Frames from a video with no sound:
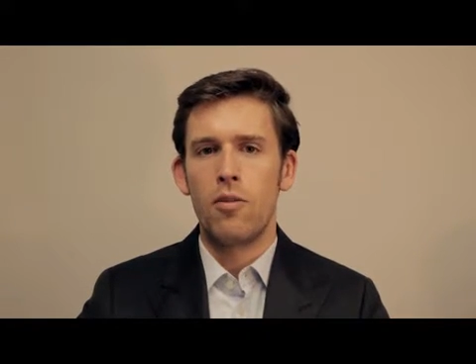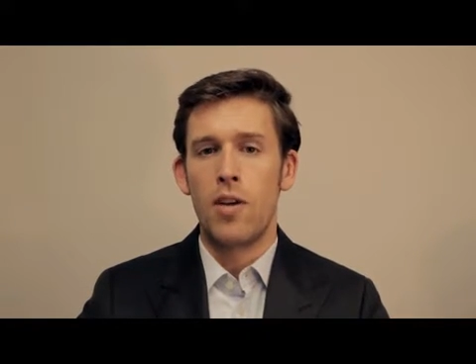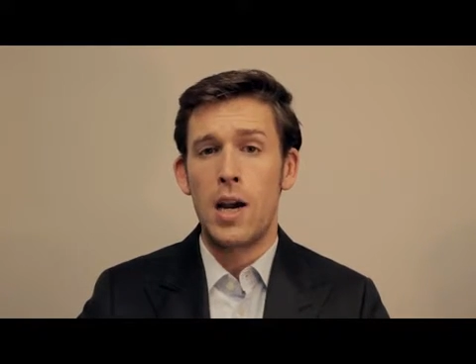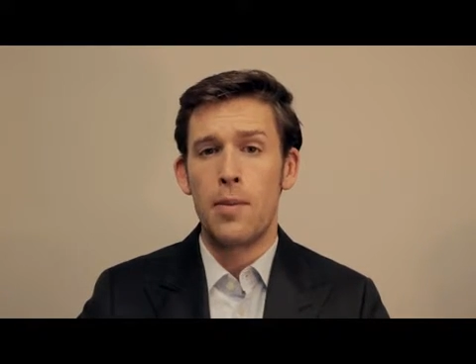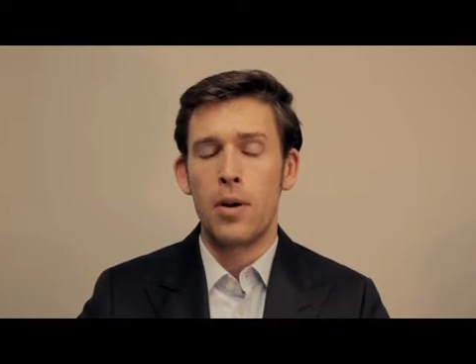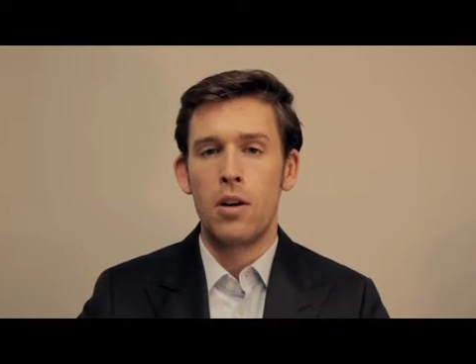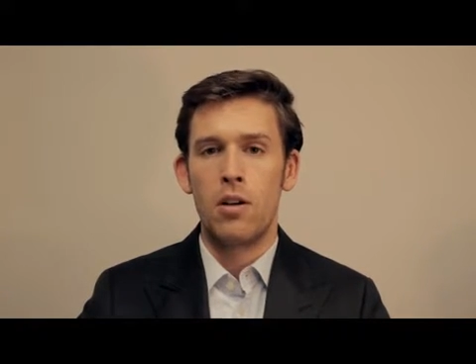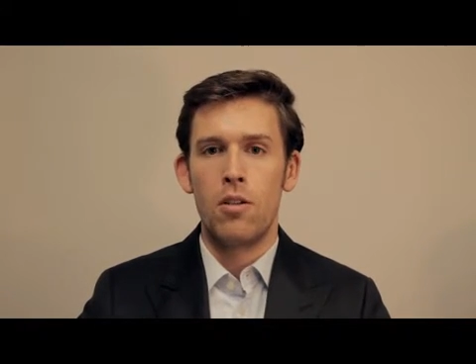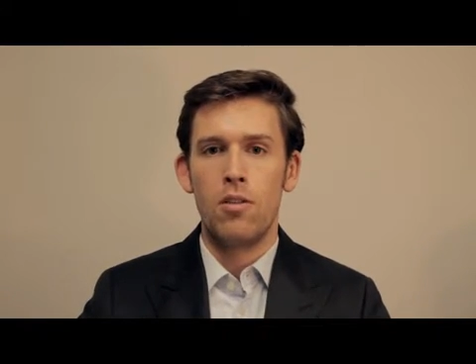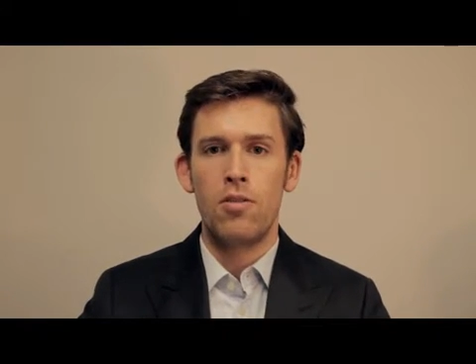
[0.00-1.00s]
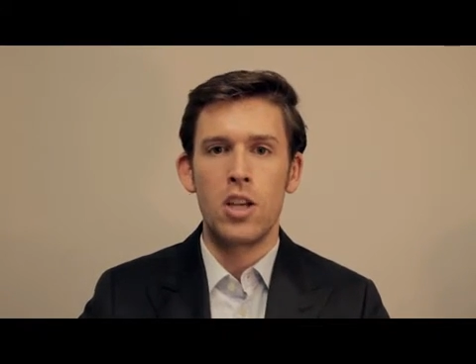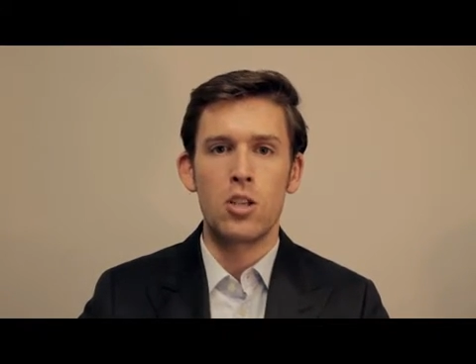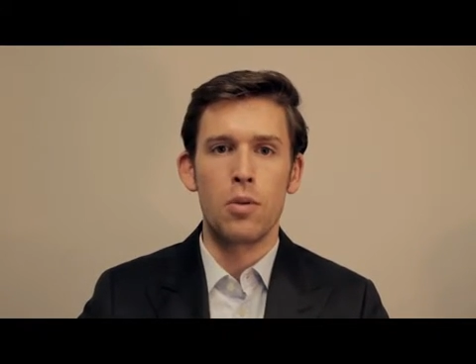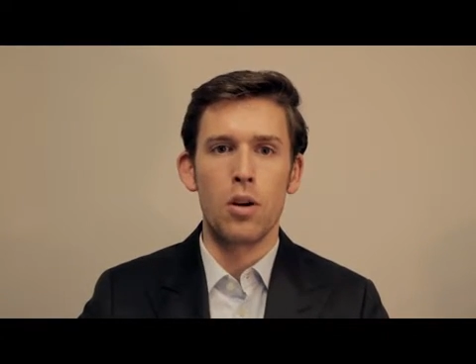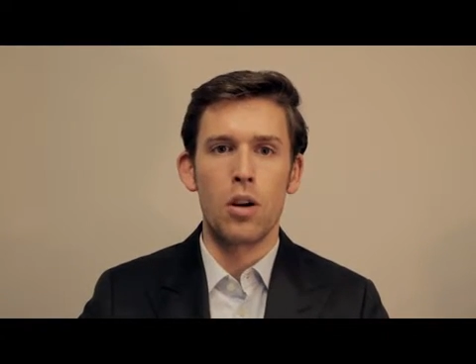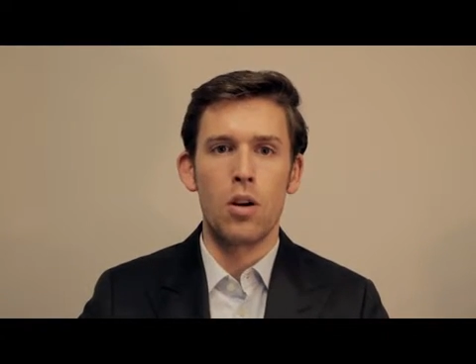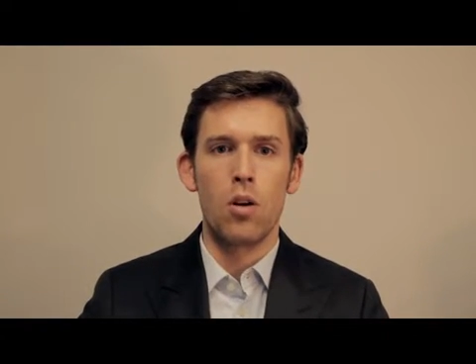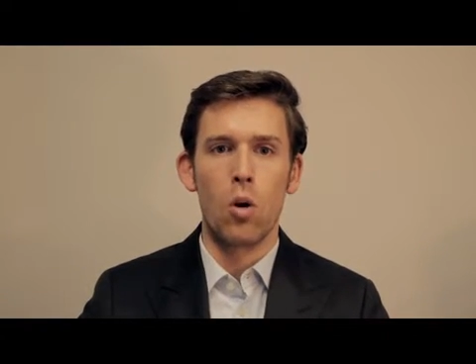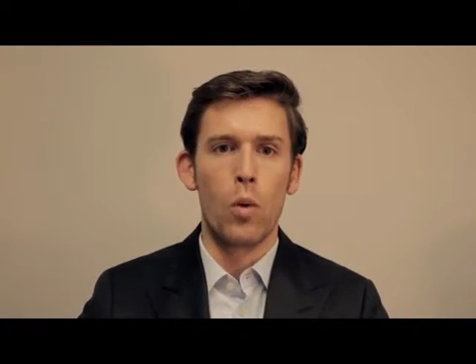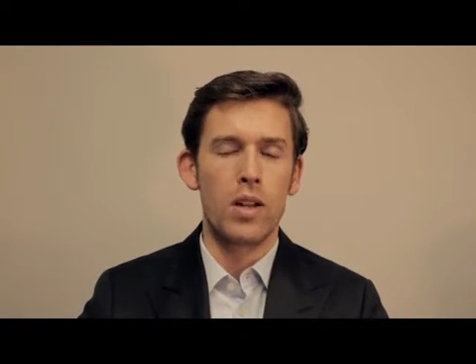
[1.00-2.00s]
Viber, Facebook,
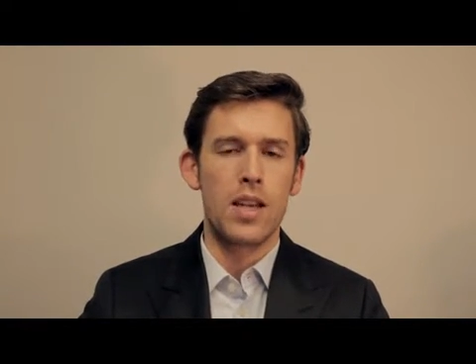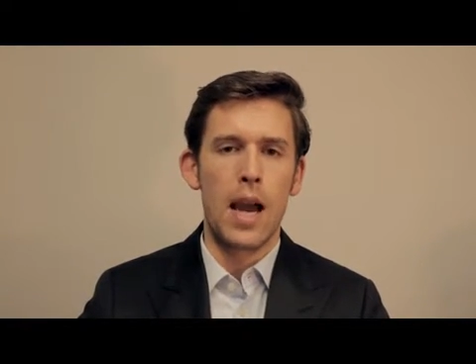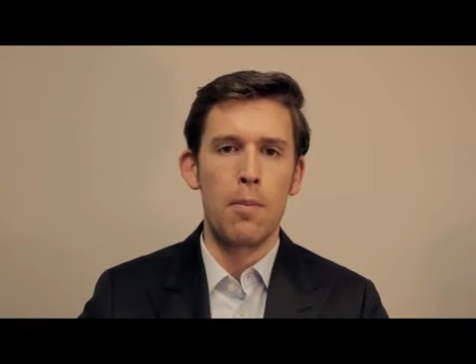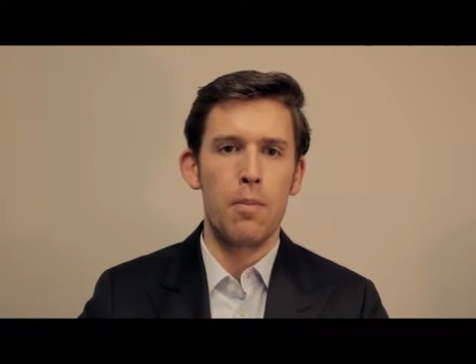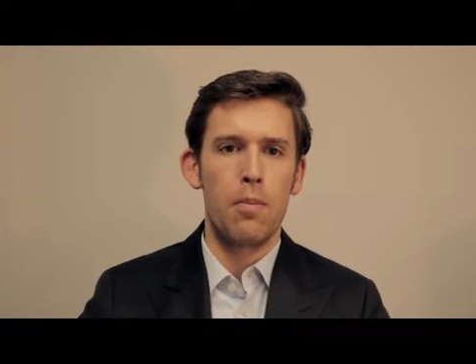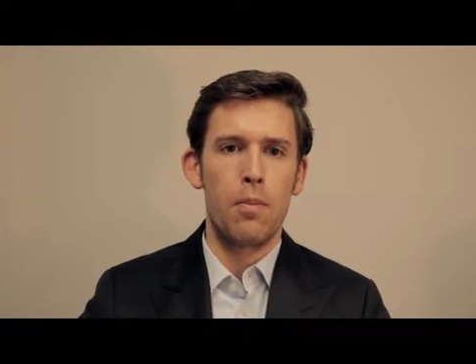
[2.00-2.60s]
or WhatsApp.